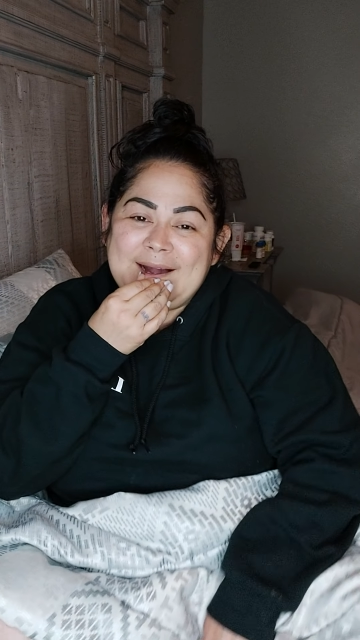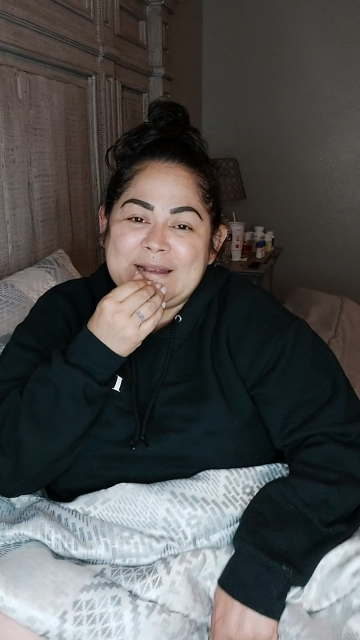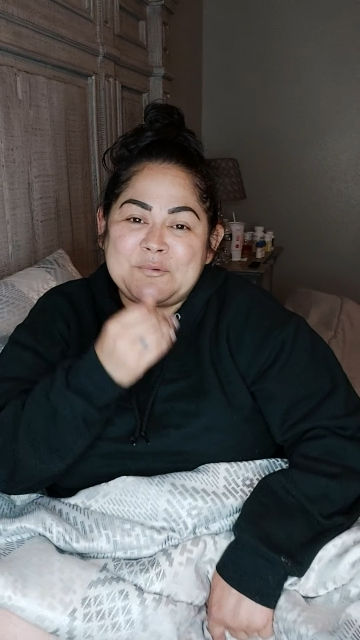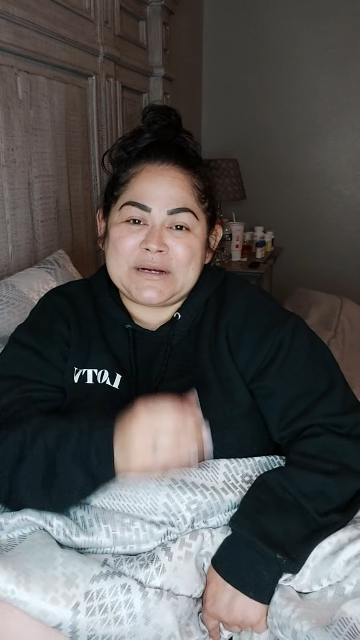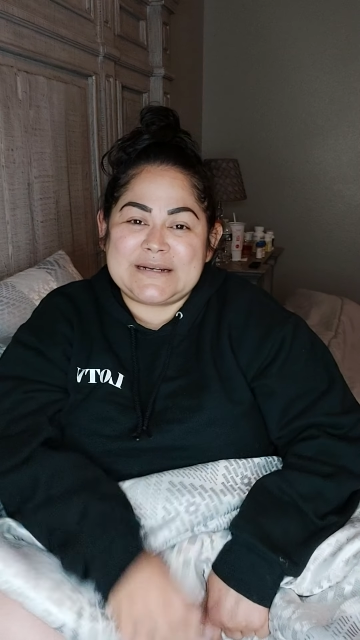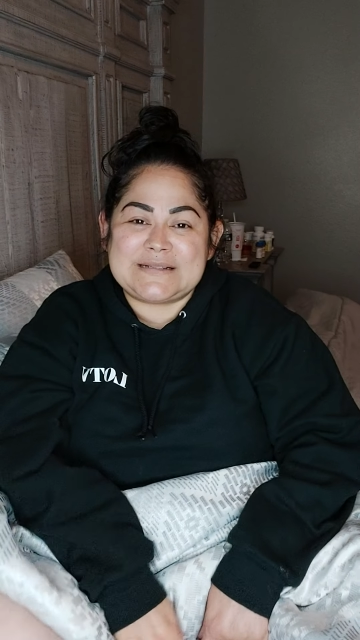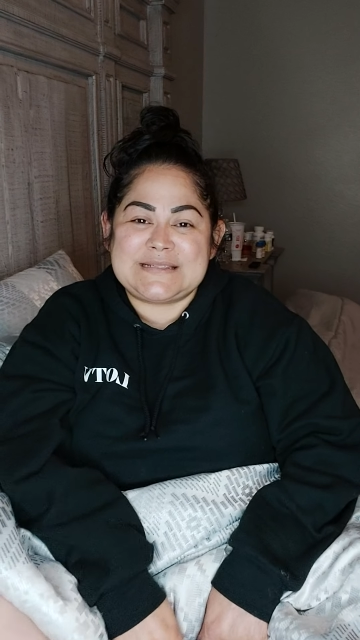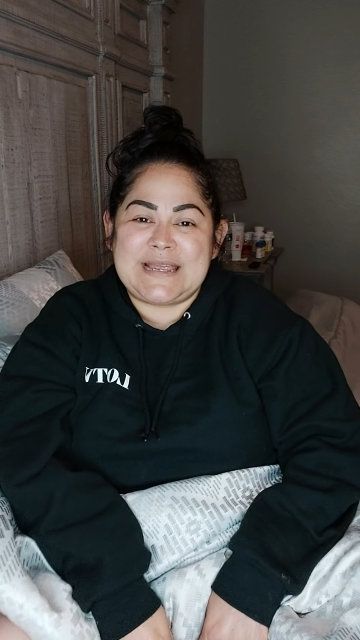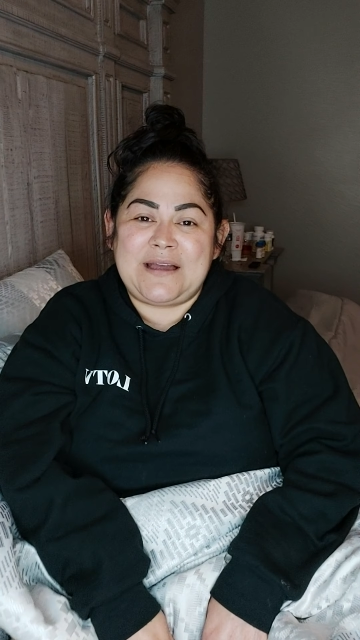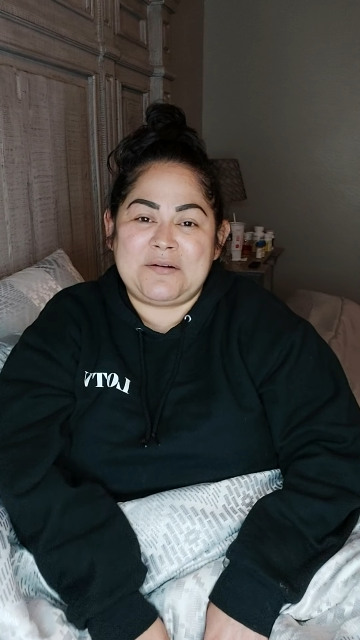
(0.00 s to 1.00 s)
I wanted to
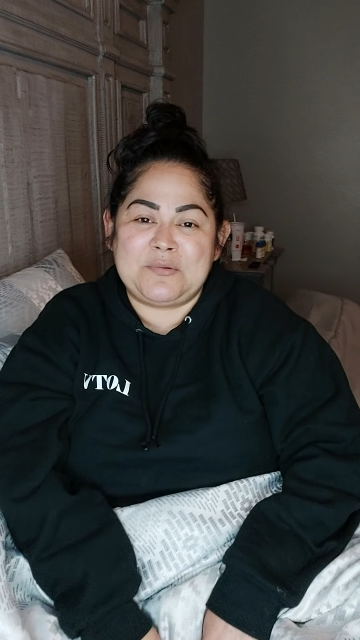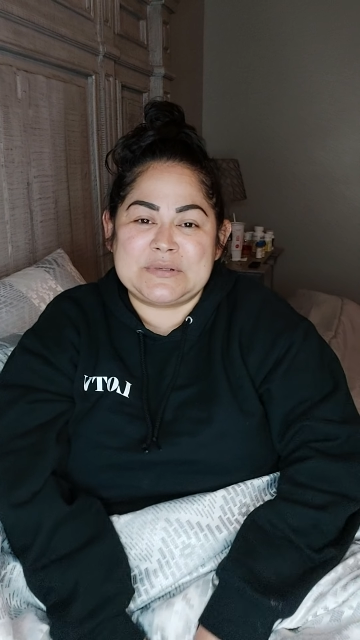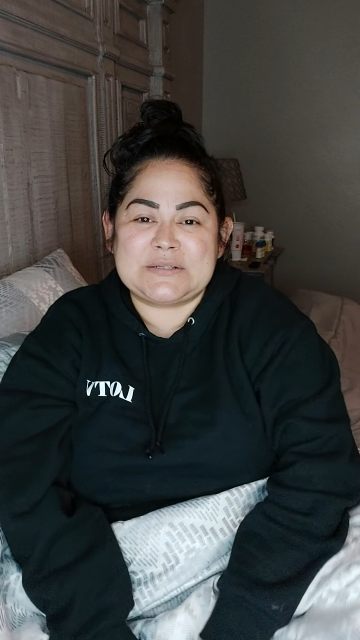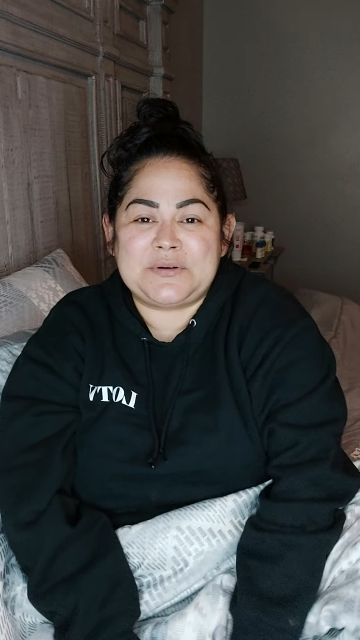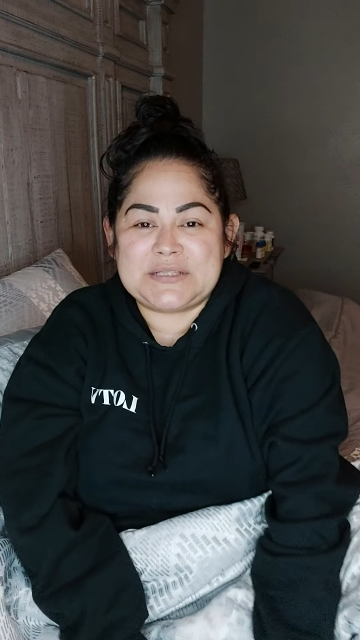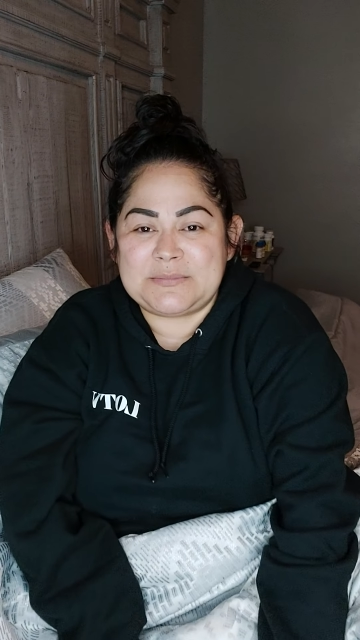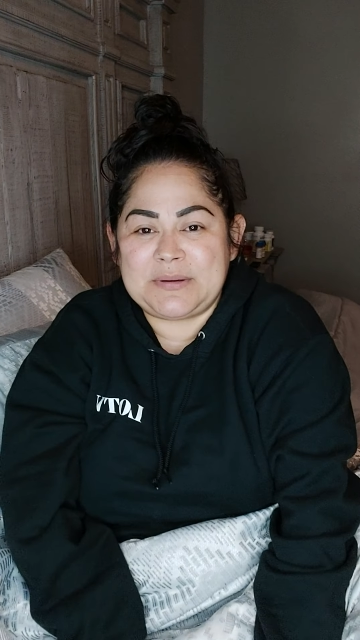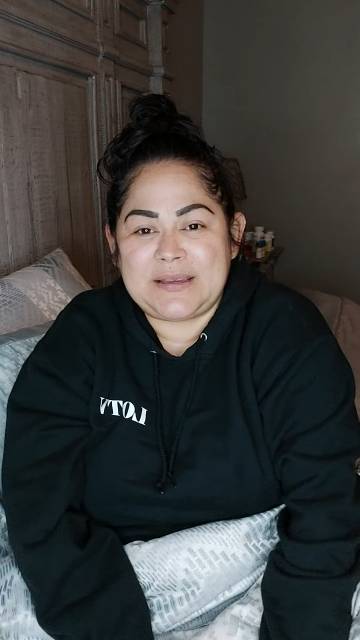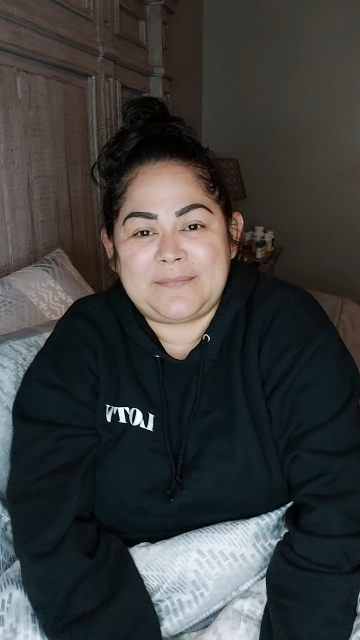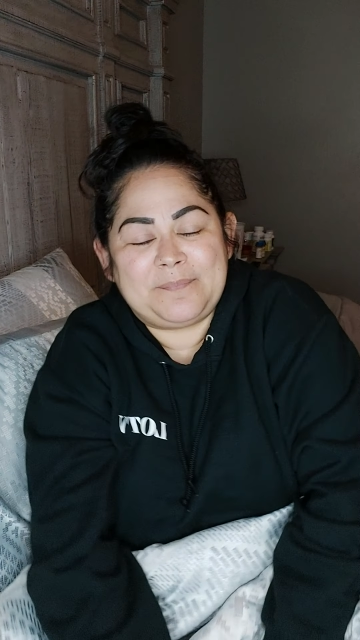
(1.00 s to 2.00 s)
see how it was going to
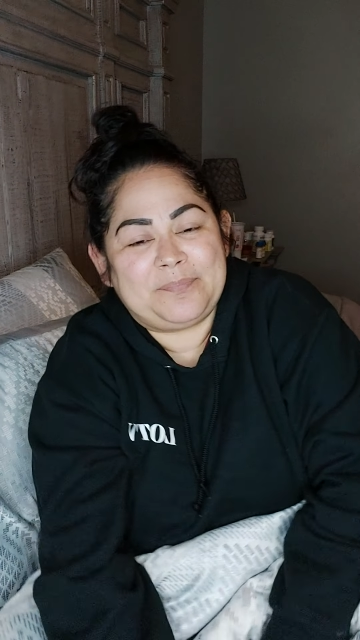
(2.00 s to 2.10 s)
be.